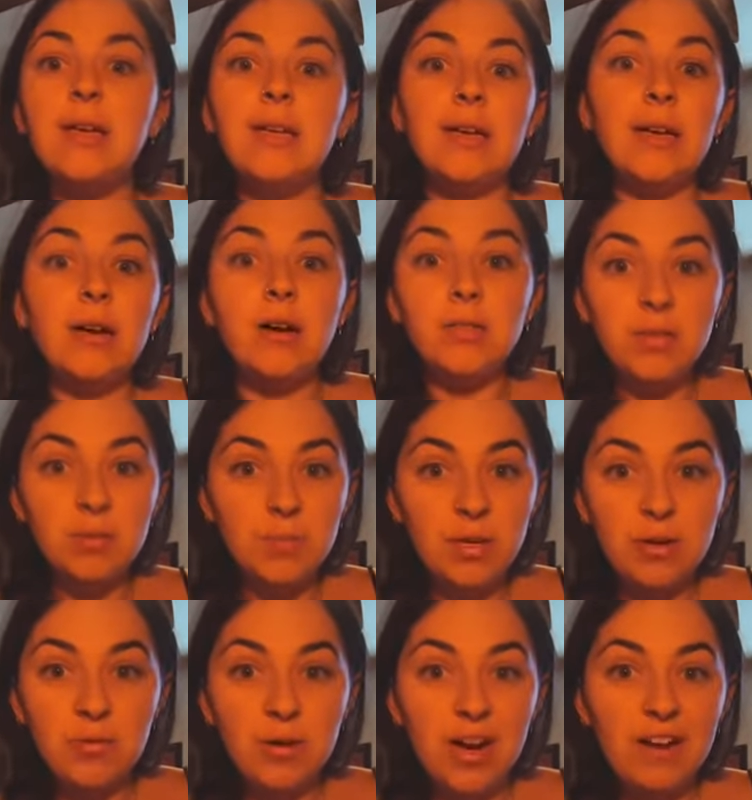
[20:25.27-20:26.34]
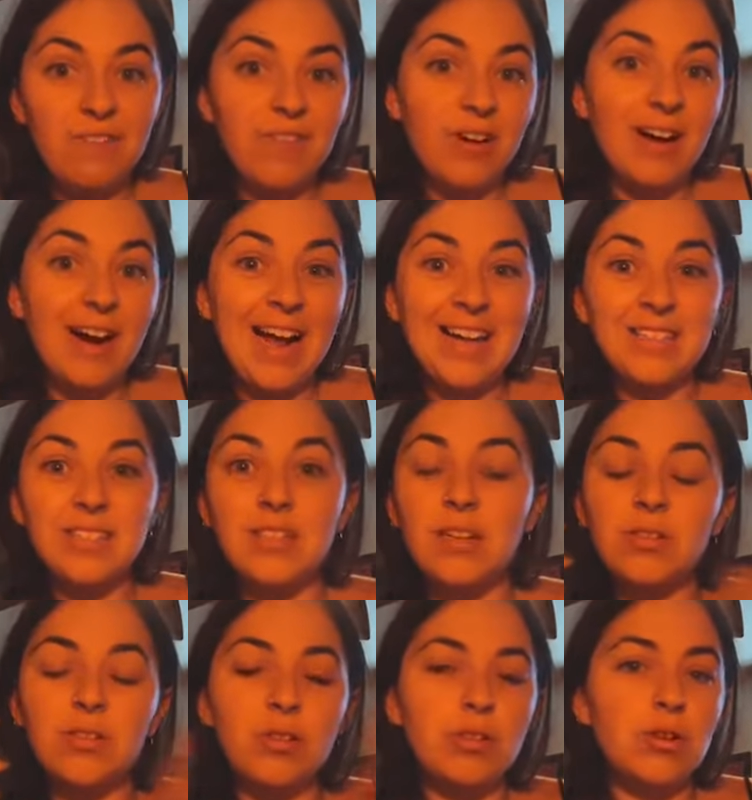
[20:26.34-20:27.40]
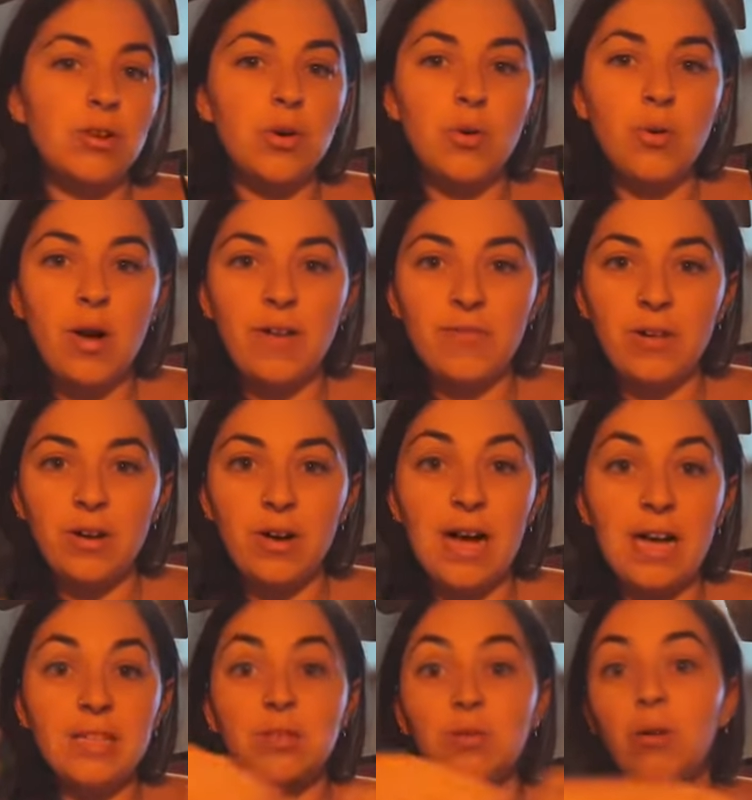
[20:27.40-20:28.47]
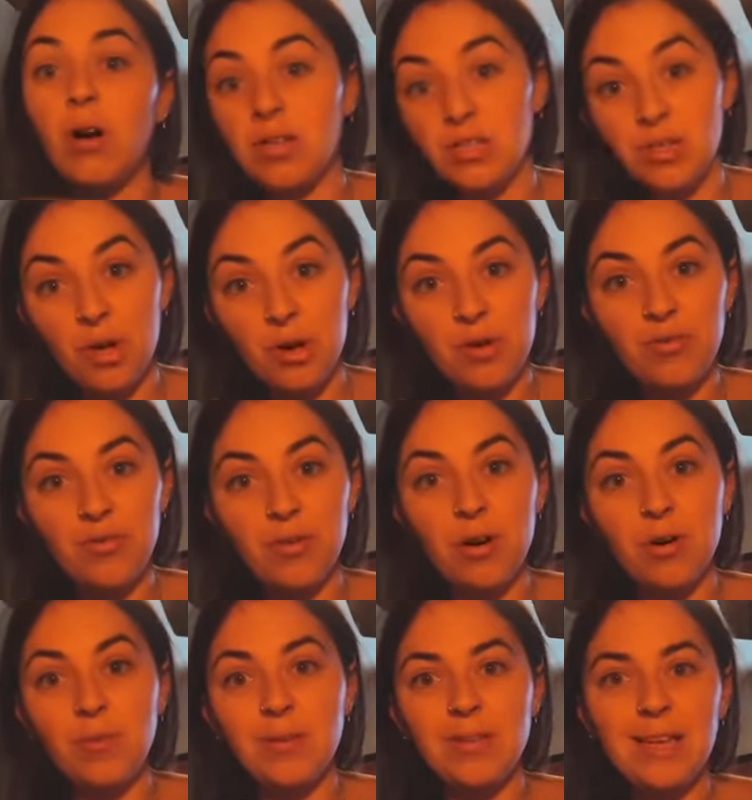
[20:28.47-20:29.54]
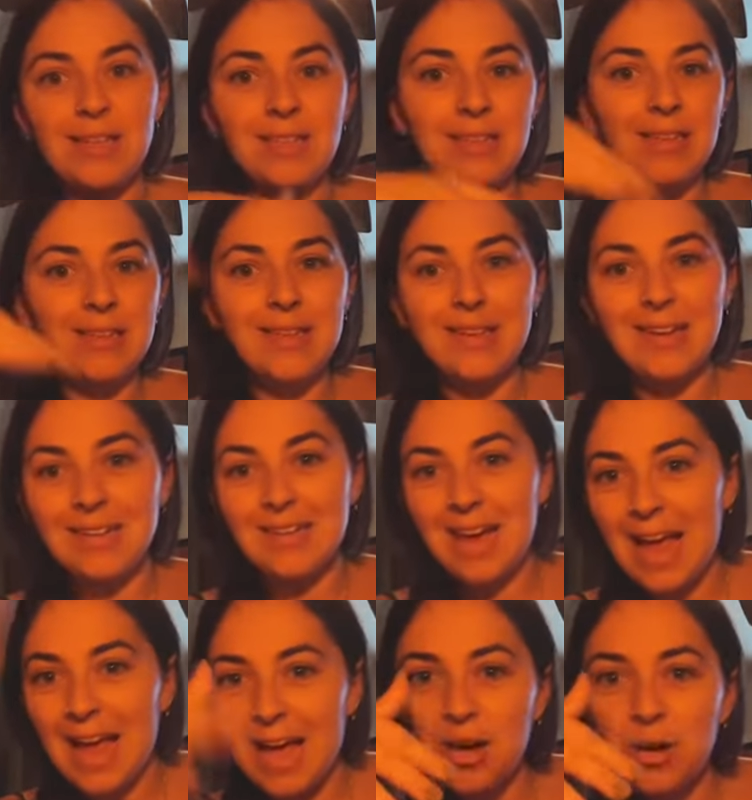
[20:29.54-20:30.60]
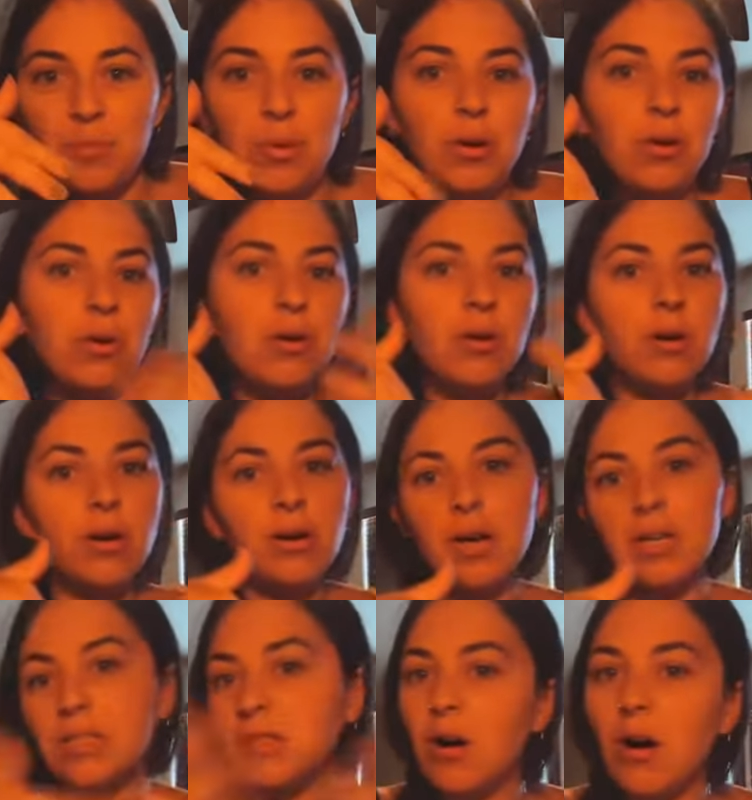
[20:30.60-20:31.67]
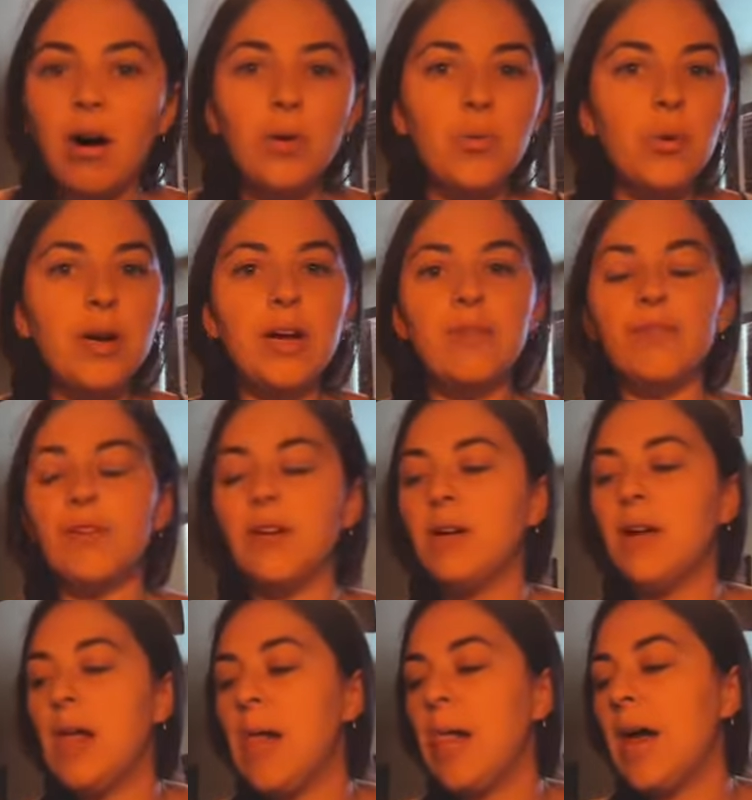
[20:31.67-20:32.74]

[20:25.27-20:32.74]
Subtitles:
It can also be great for your ancestors or whoever has crossed over when they send like an animal or a song, whatever.